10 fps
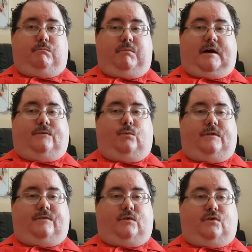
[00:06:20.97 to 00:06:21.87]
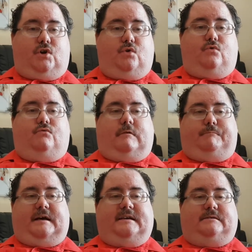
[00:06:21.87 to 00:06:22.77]
But with the new
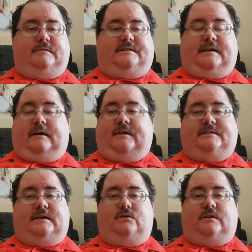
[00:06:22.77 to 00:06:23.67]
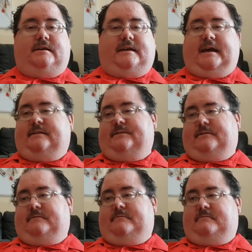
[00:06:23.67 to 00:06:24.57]
replacements now, they say you can get,
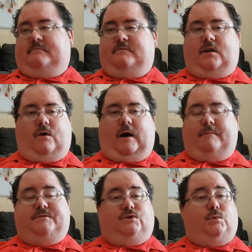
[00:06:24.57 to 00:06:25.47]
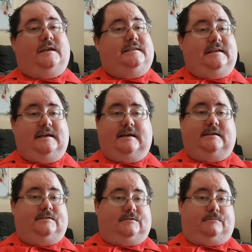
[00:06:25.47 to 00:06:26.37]
you know, up to 20
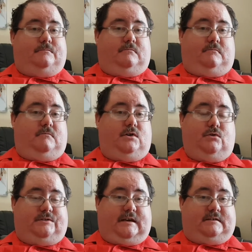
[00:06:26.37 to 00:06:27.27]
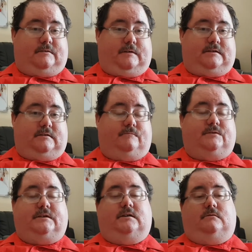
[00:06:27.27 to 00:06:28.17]
years use out of it.
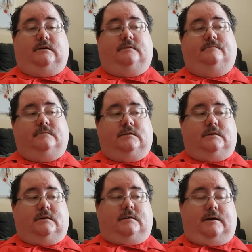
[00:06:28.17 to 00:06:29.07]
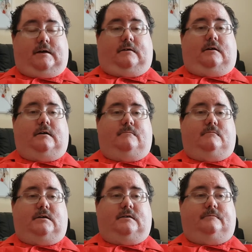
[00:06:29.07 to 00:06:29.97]
So, yeah,
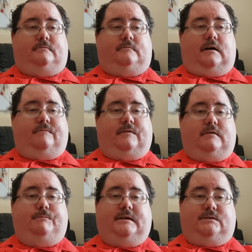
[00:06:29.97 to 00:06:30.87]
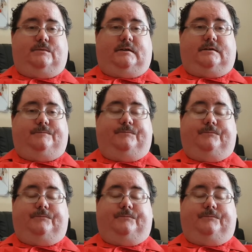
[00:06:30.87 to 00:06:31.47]
I'm very pleased with it.